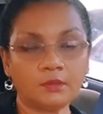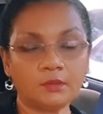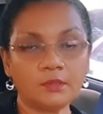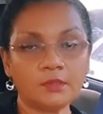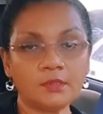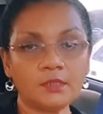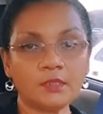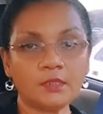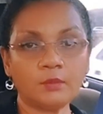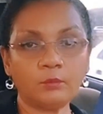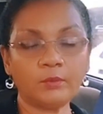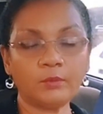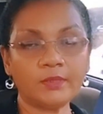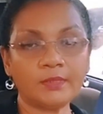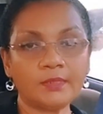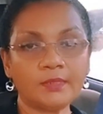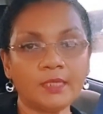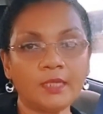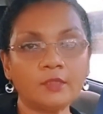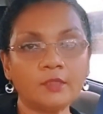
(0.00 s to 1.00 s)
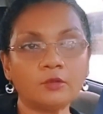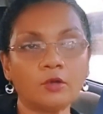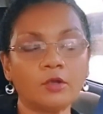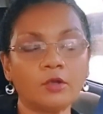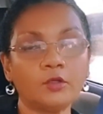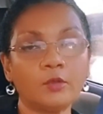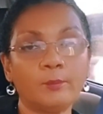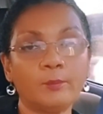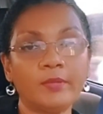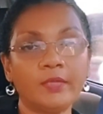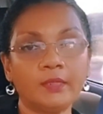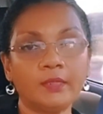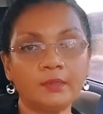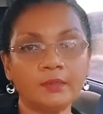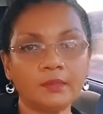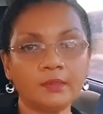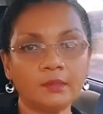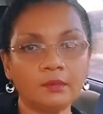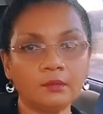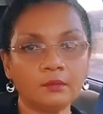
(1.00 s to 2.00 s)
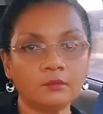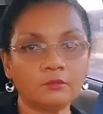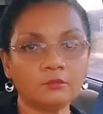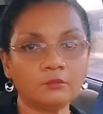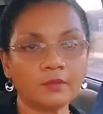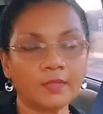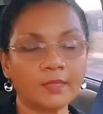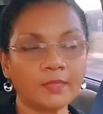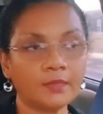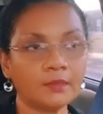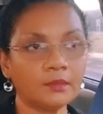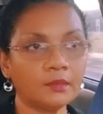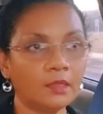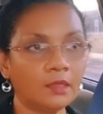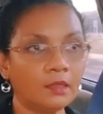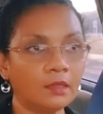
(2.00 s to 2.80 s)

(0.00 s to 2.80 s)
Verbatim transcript: you're dealing with debt or you're building, right?